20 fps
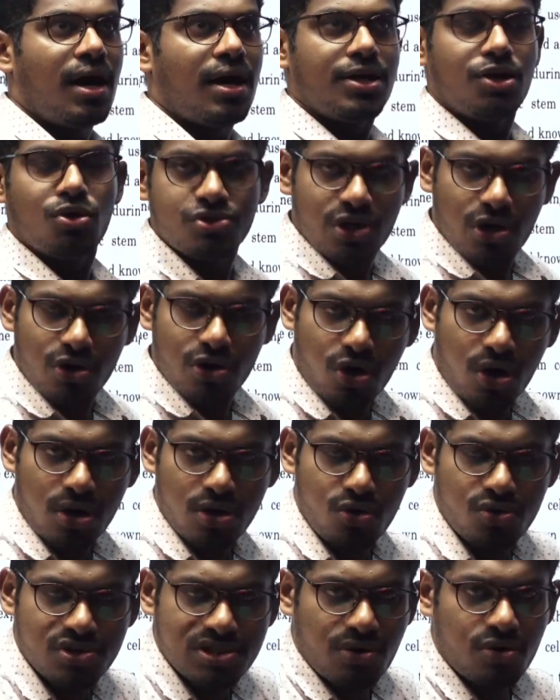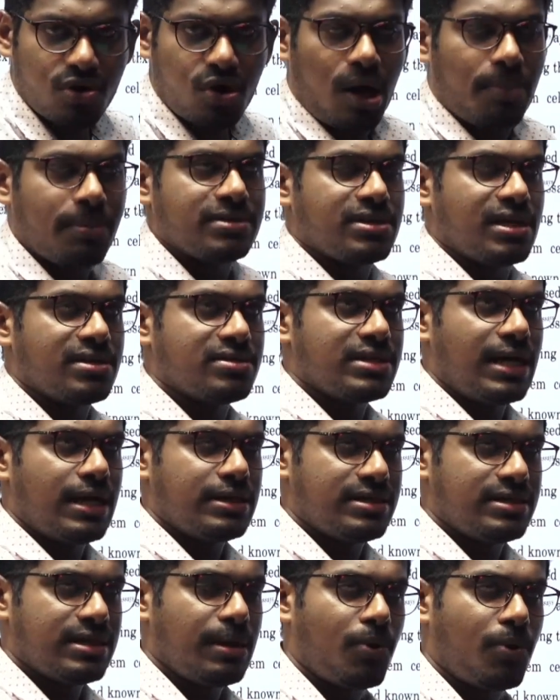Use your common sense.
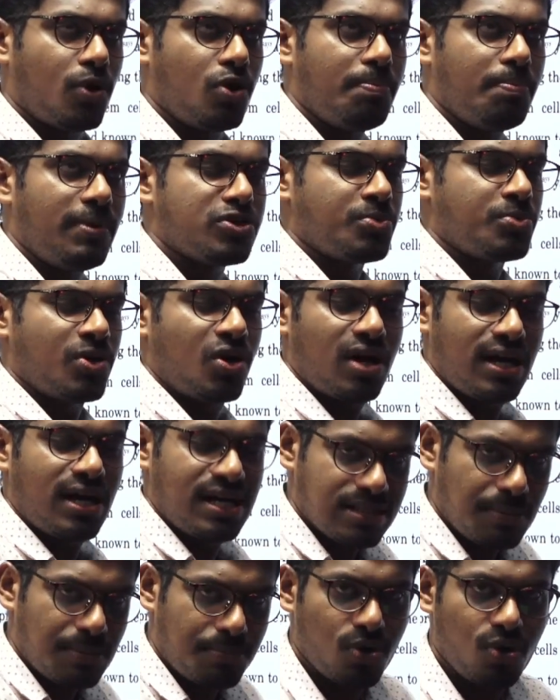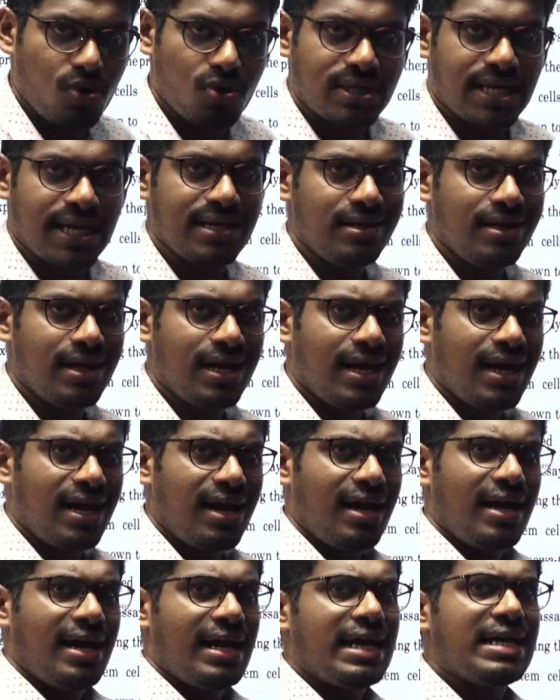It's a bisphenol A is a pollutant.
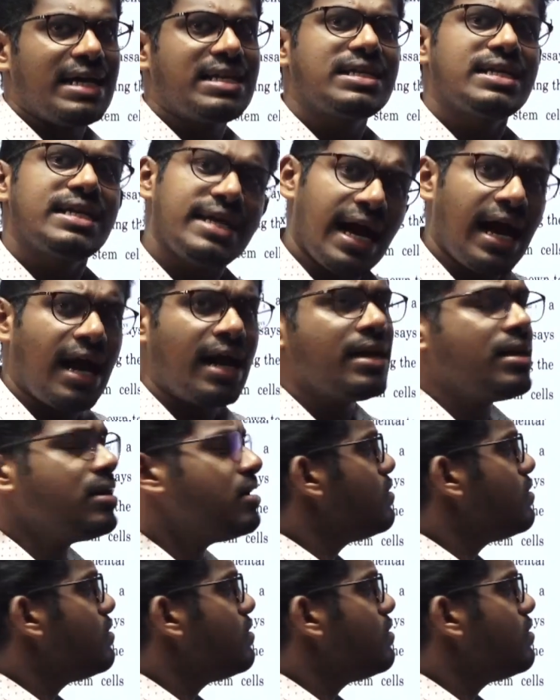It can